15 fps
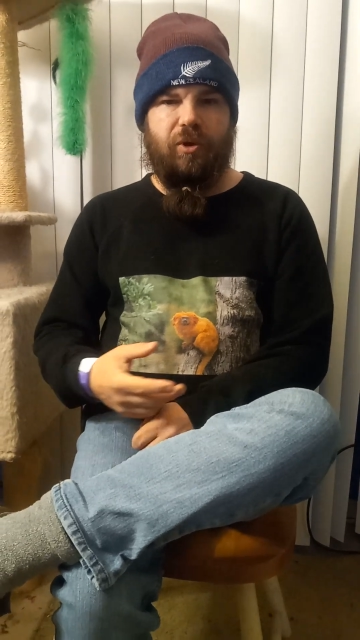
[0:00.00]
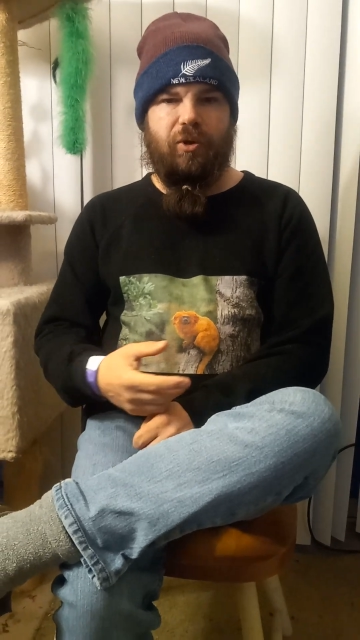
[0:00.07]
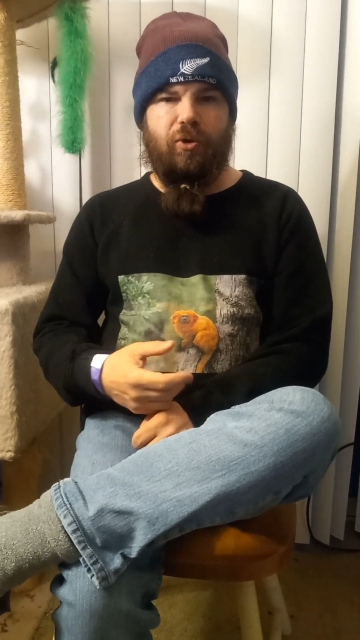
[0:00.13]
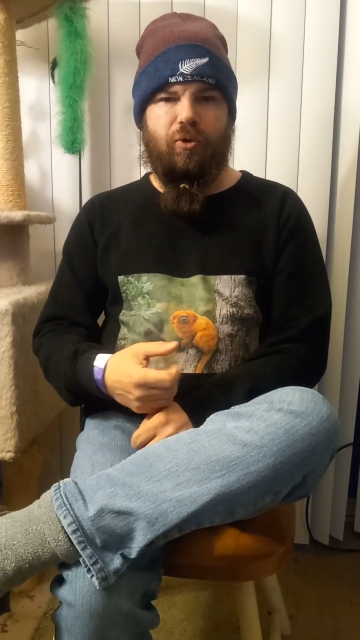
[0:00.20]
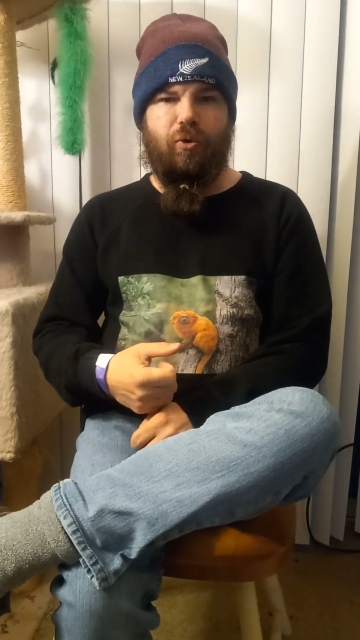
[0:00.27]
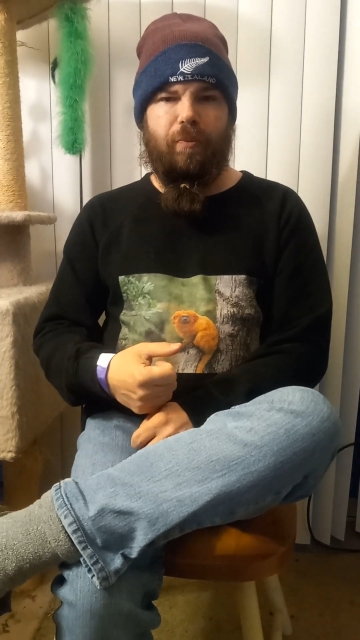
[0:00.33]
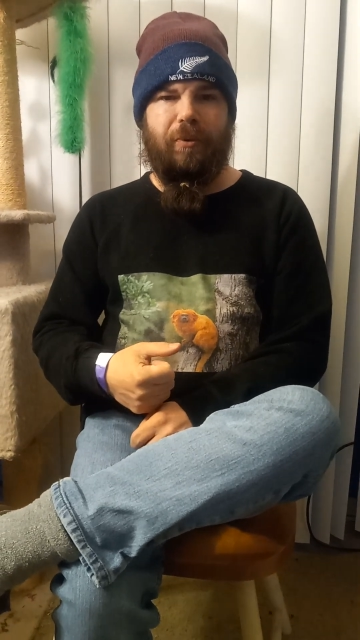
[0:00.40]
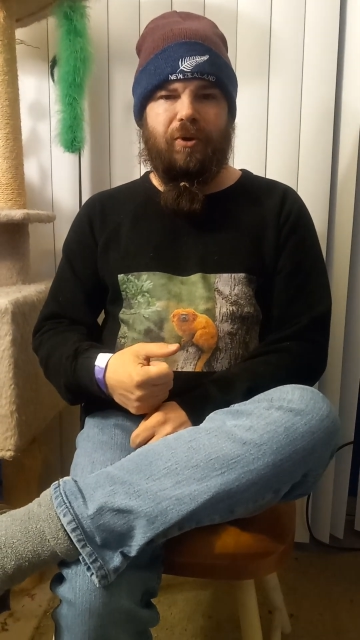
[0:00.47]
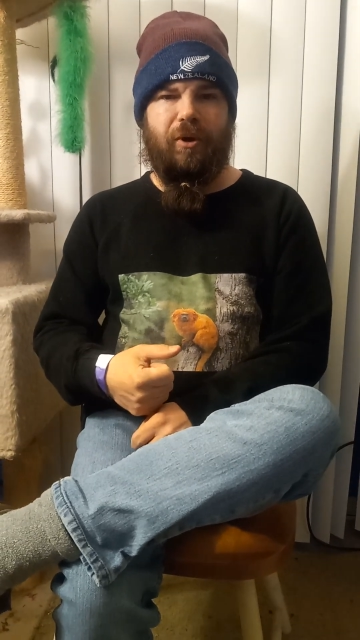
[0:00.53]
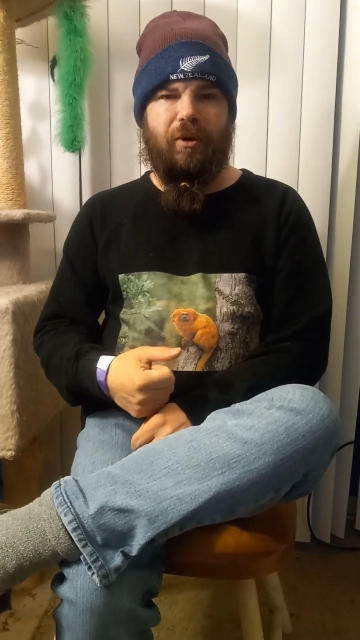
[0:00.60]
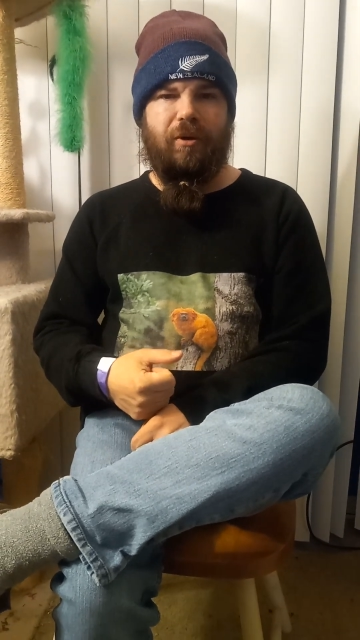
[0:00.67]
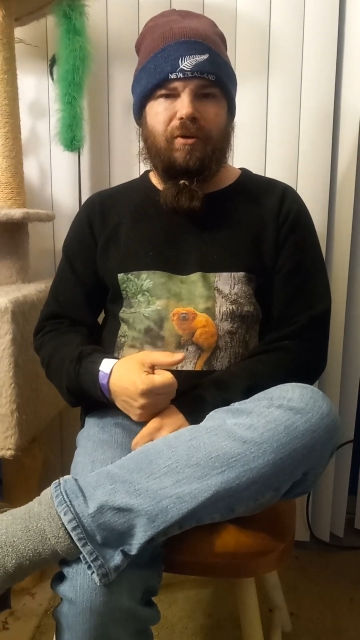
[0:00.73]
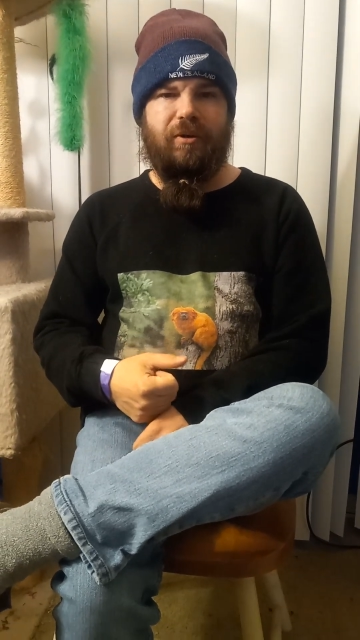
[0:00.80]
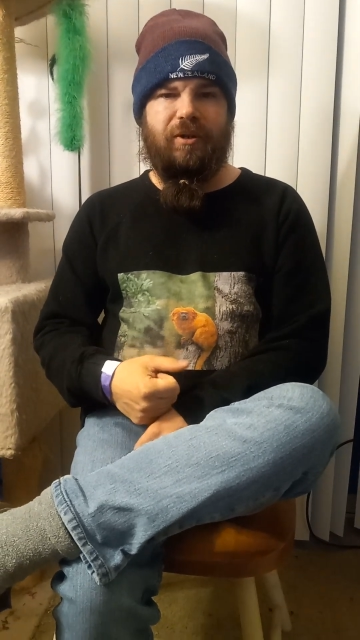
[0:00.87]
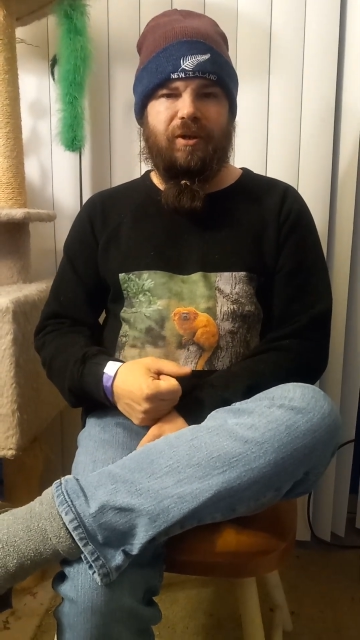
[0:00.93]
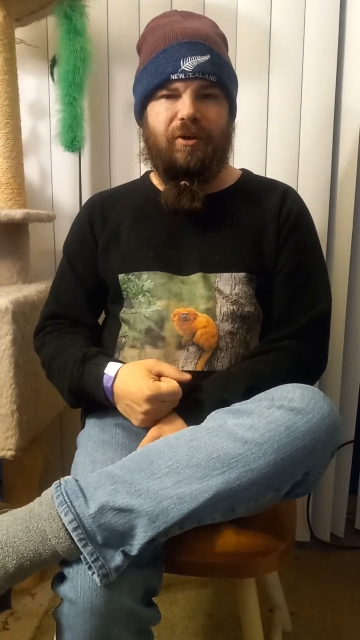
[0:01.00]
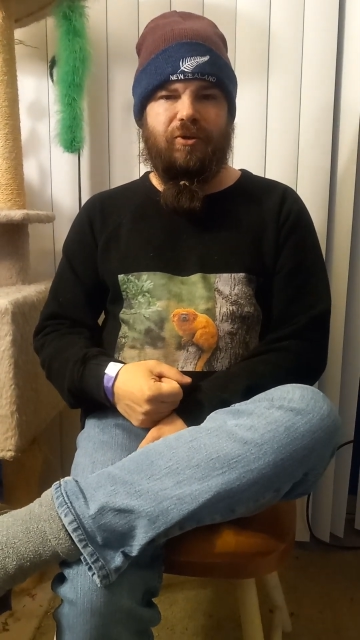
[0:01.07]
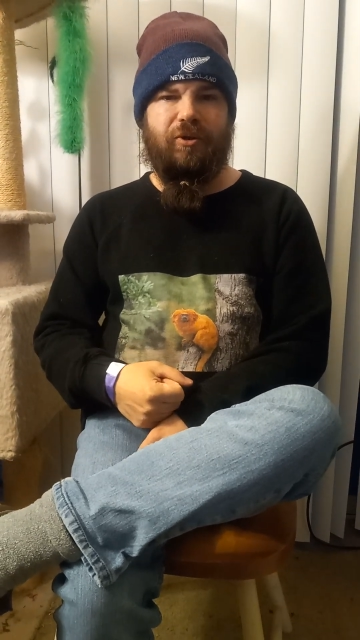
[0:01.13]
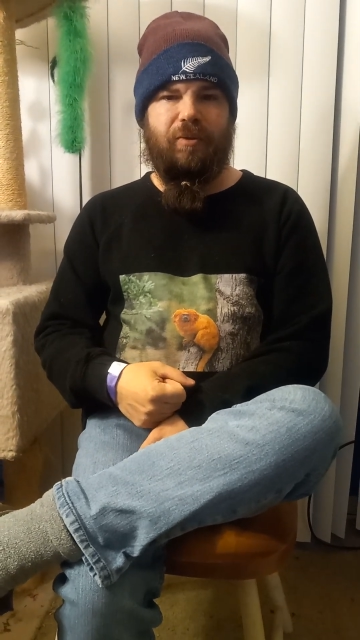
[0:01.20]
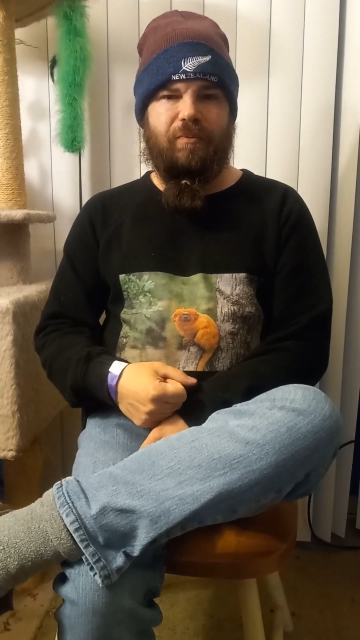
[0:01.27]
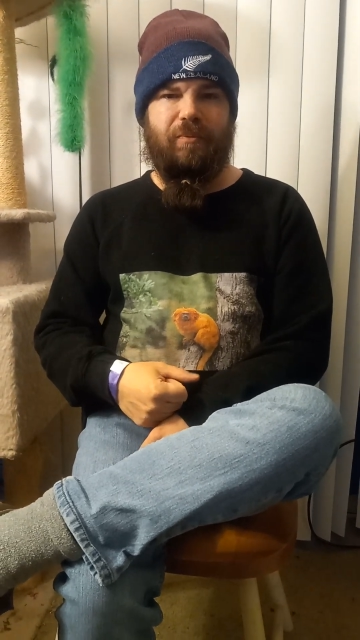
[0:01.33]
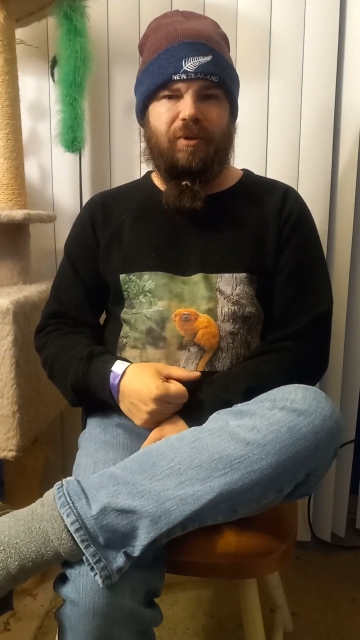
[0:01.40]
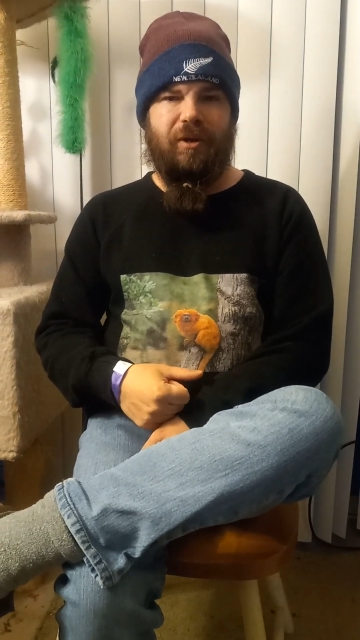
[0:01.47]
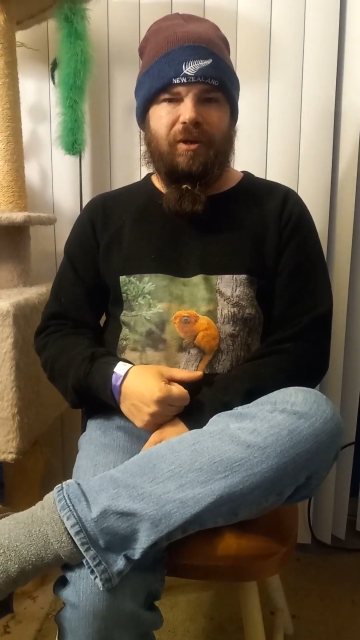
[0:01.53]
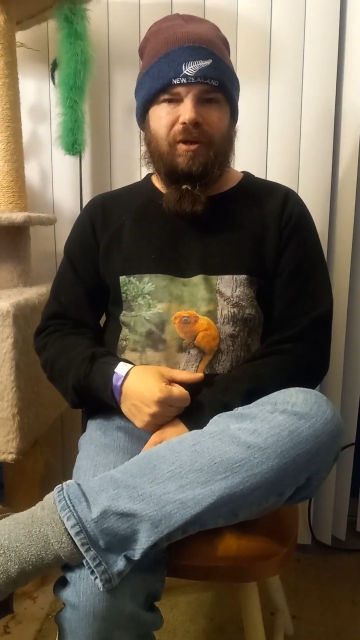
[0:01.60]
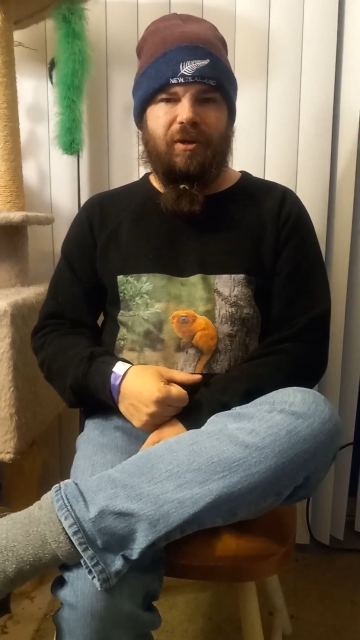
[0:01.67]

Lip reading: Picard tells him,